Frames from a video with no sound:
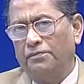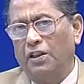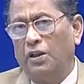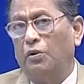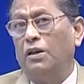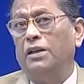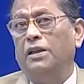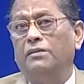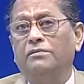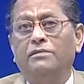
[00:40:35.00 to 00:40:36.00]
And one
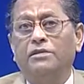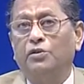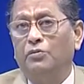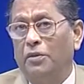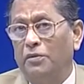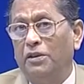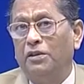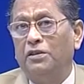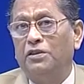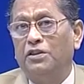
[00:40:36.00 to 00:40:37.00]
day you may be
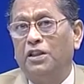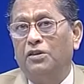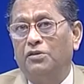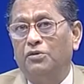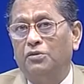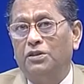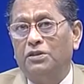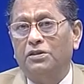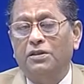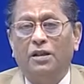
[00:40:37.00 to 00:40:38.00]
in the chair to do this.